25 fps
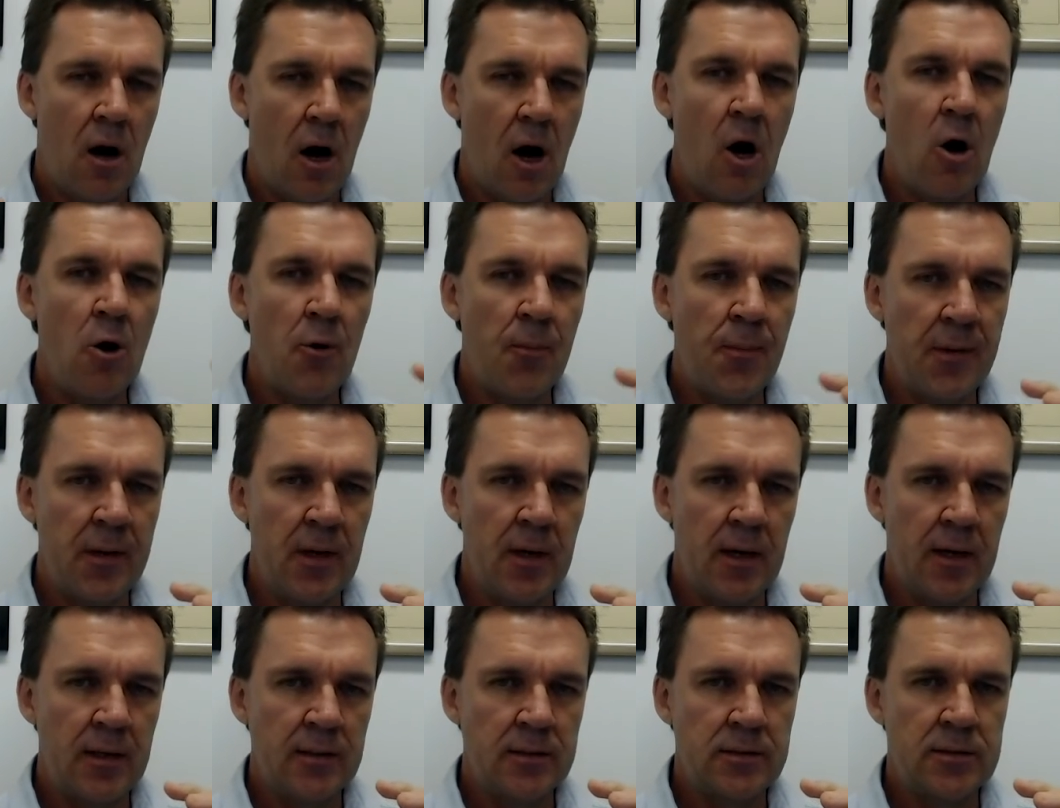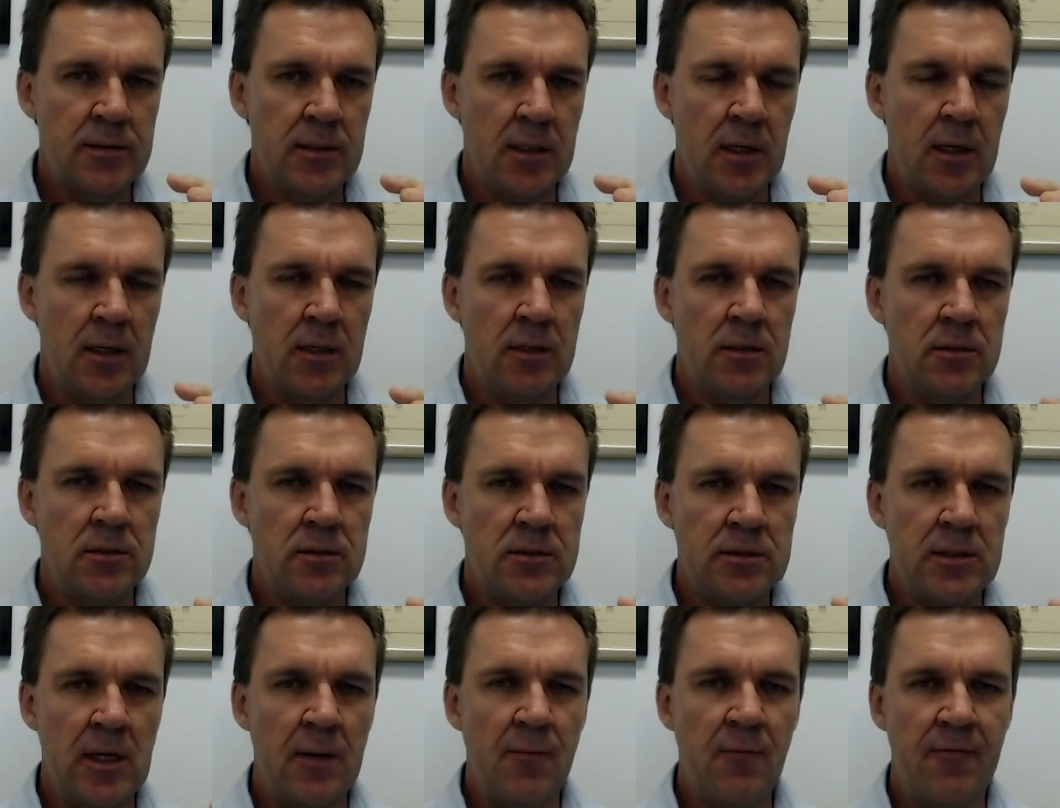opiates and
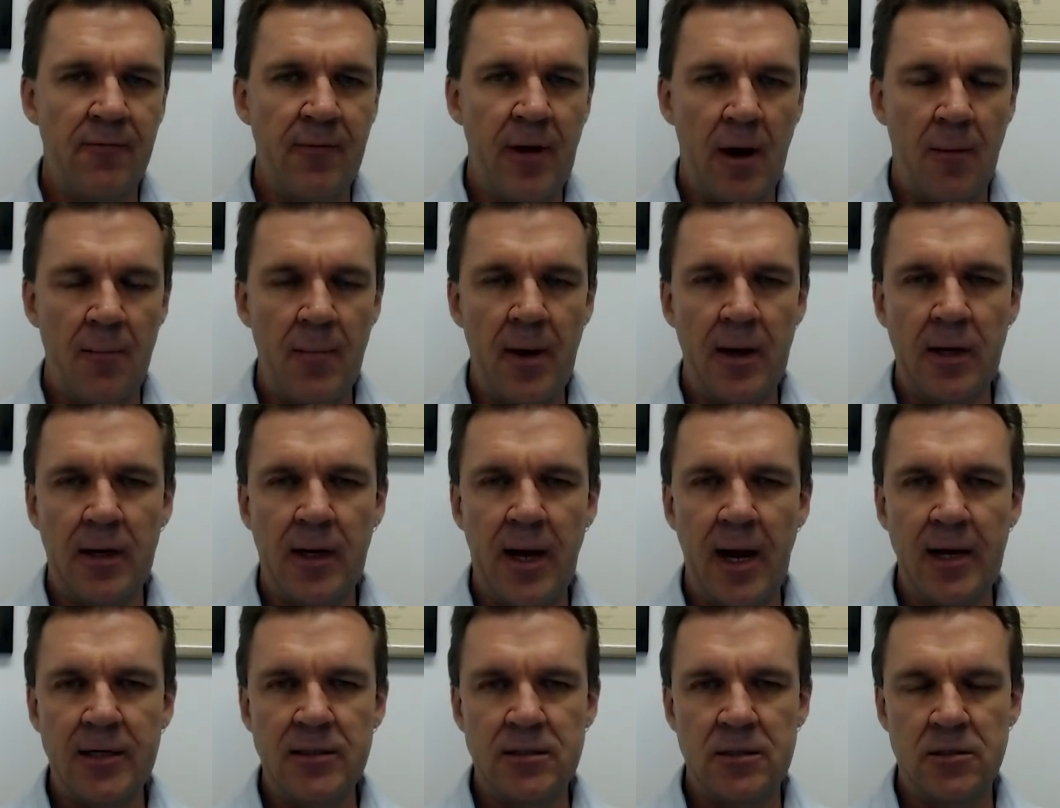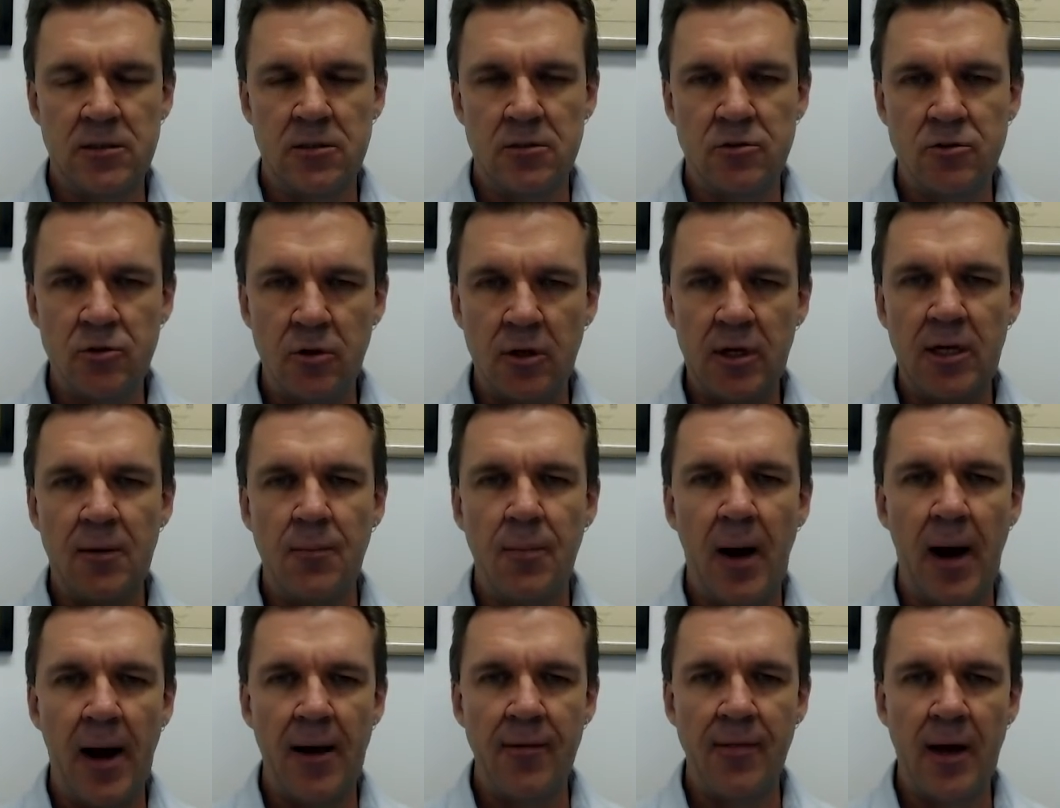some of our medications of treating
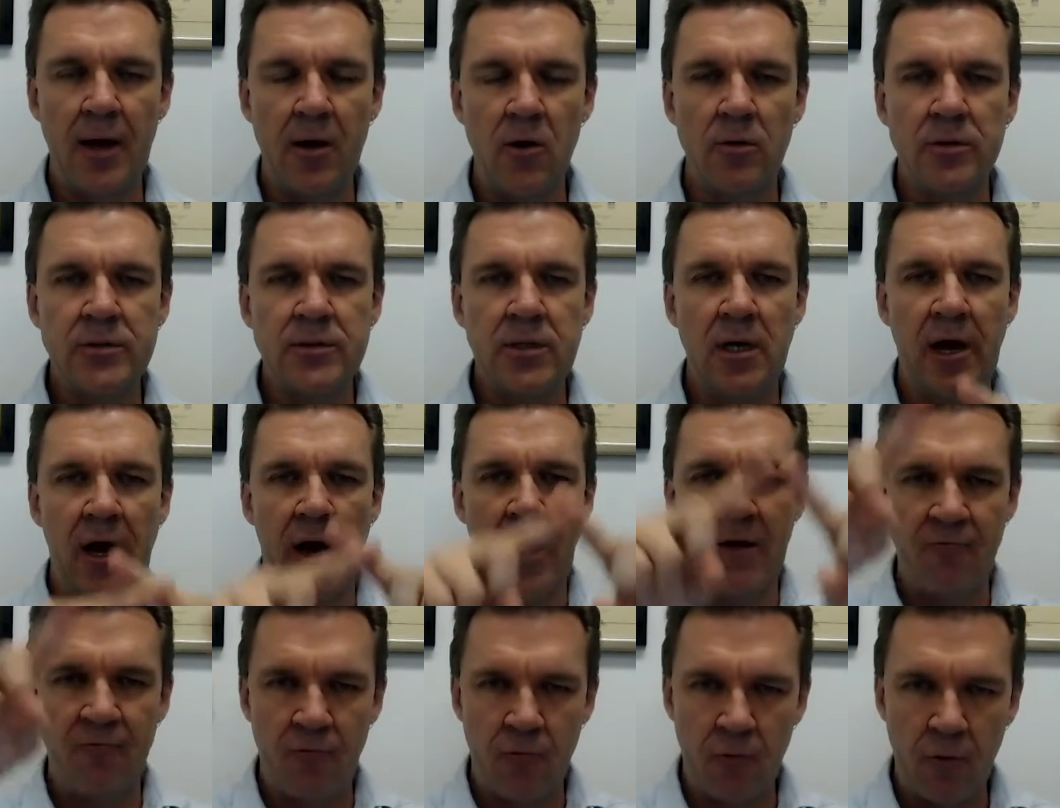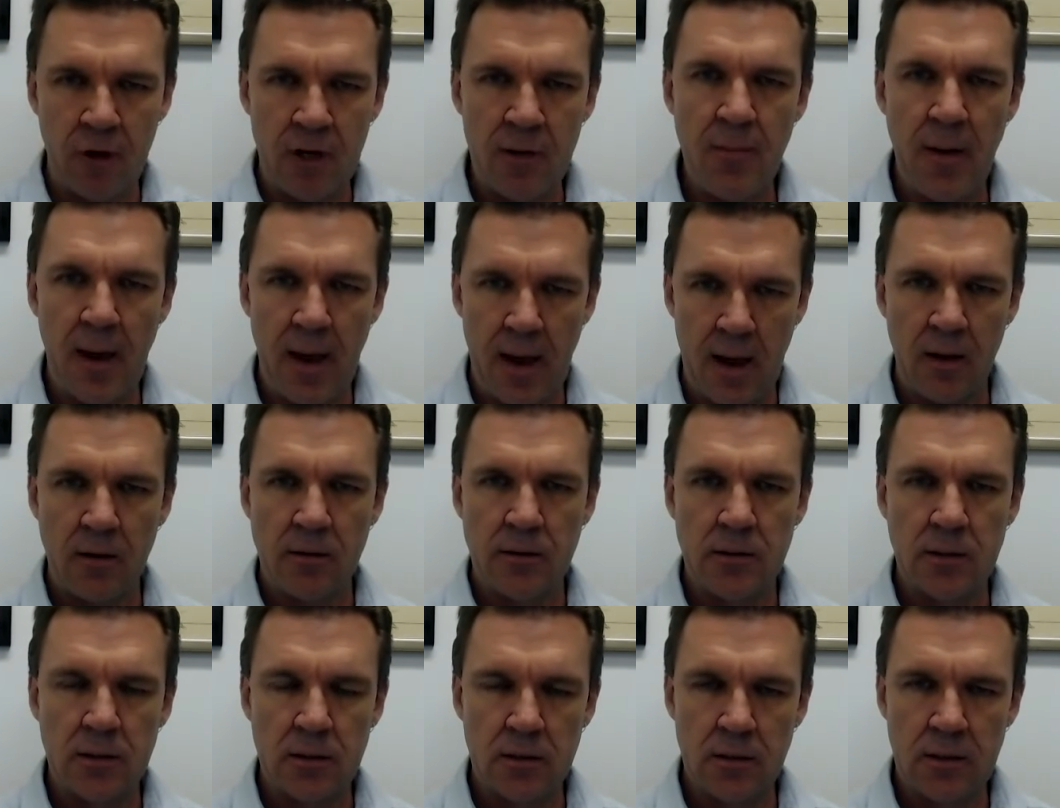pain, they also have
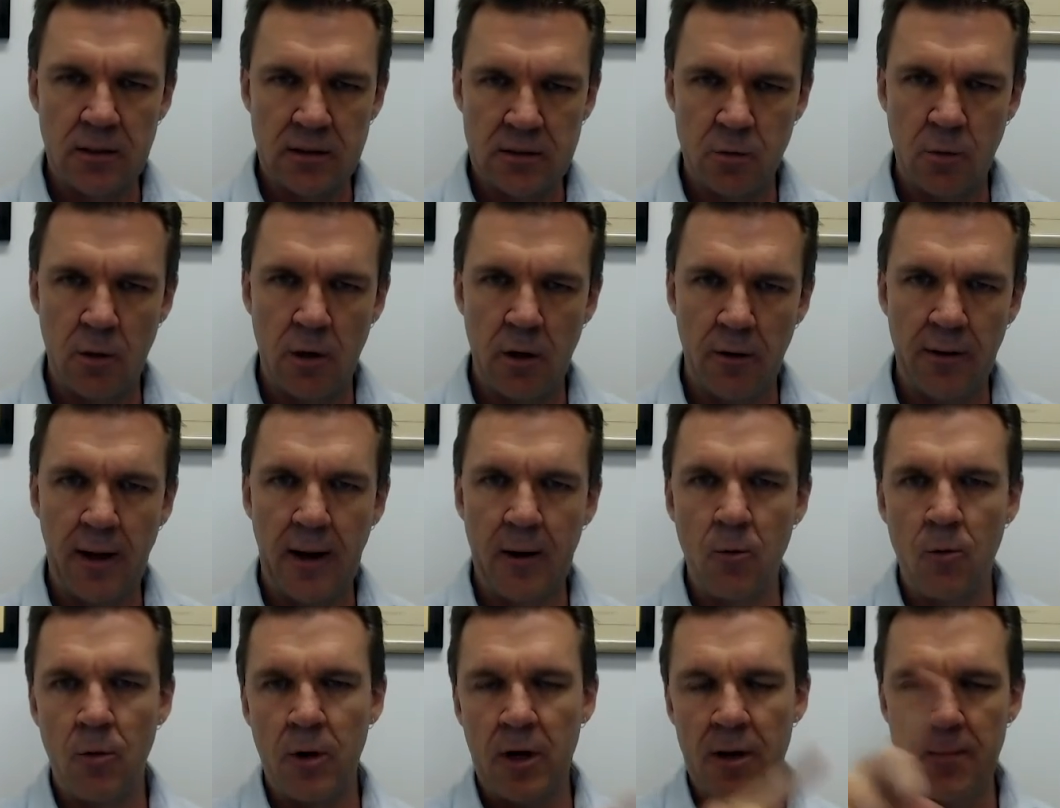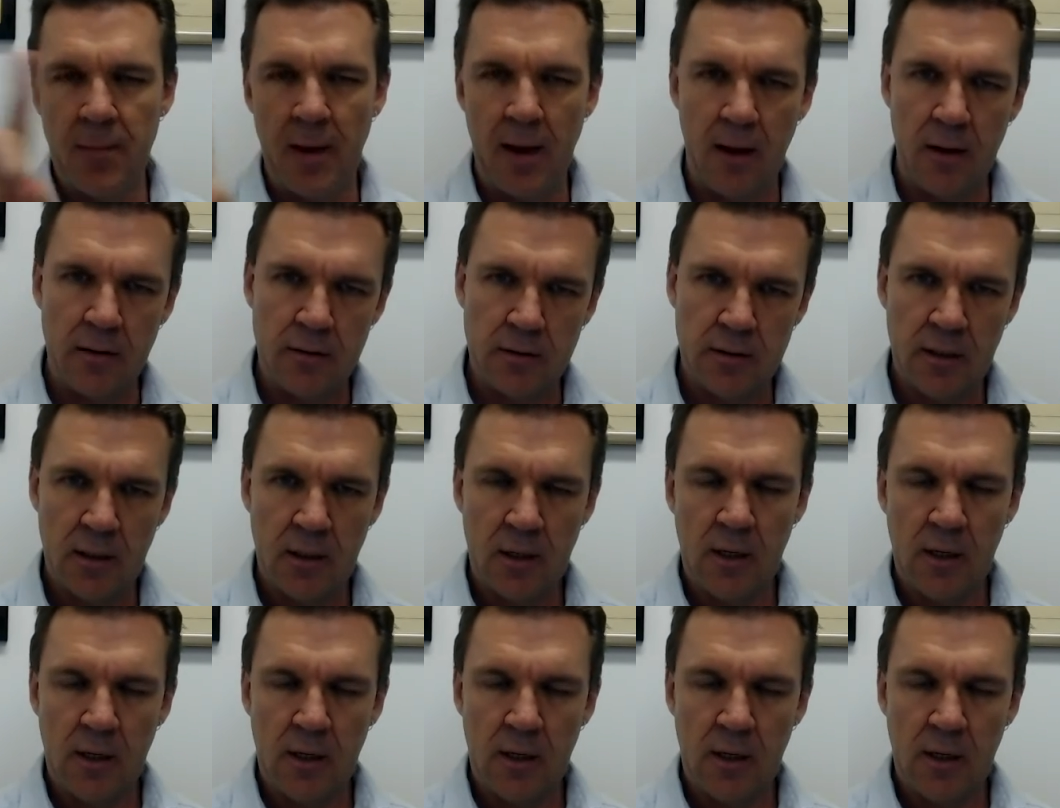rebound as well. They rebound.